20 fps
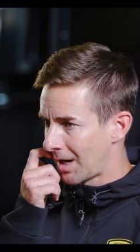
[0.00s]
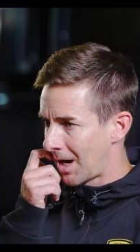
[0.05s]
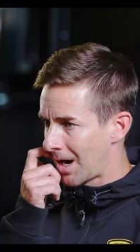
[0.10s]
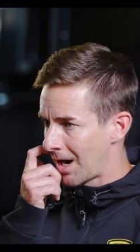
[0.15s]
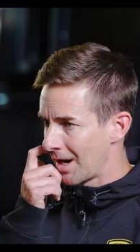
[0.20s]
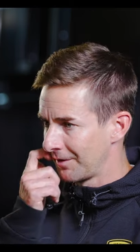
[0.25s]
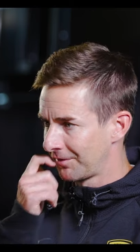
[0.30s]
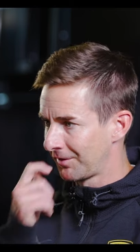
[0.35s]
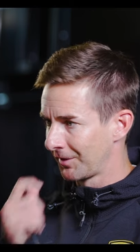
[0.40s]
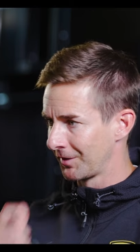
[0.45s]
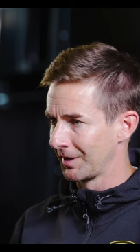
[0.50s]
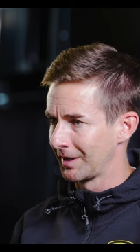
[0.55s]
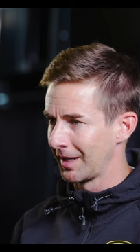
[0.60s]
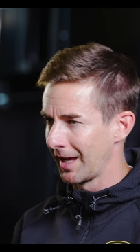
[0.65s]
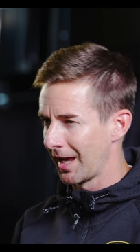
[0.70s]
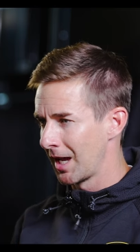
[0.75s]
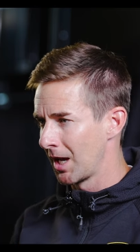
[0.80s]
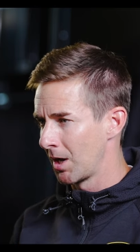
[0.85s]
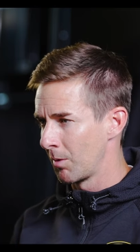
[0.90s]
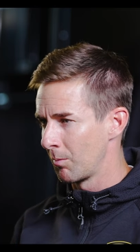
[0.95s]
eye for the
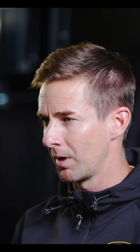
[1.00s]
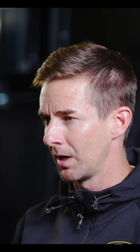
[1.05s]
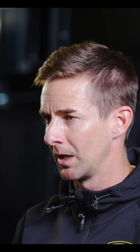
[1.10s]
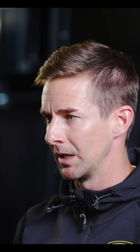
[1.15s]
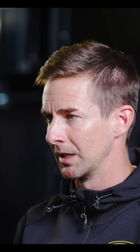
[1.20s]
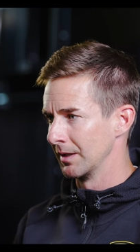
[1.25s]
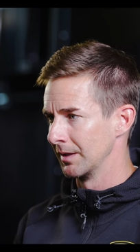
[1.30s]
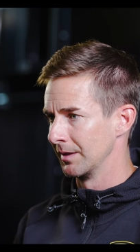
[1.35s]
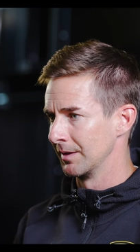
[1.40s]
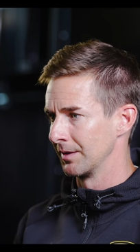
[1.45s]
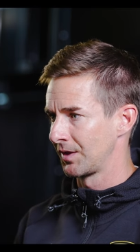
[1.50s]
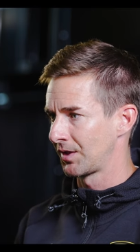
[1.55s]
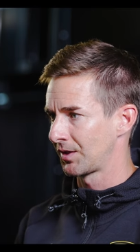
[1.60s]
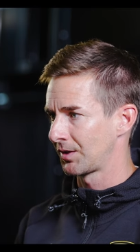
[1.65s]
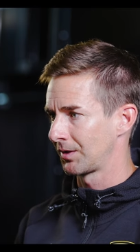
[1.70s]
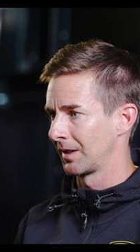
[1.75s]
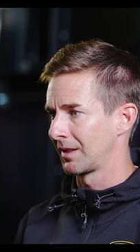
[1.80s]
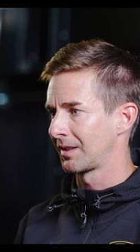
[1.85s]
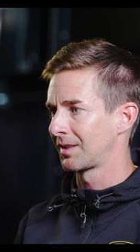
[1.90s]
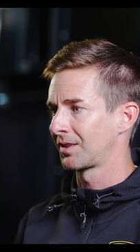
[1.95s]
game is
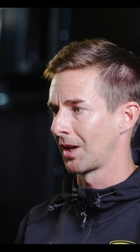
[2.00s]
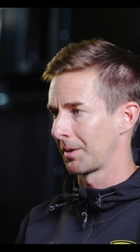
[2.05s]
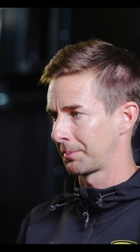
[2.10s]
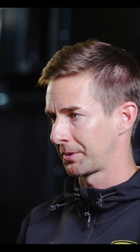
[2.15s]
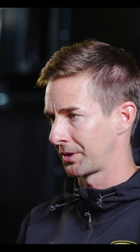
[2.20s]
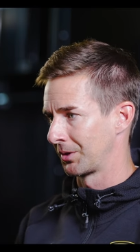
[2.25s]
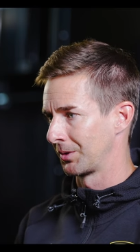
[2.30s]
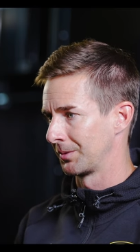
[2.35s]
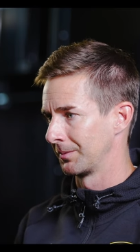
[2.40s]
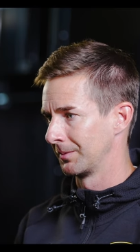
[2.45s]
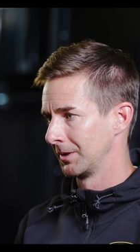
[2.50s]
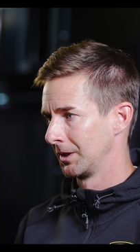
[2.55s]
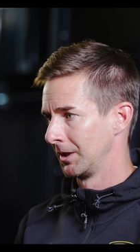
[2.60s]
exceptional.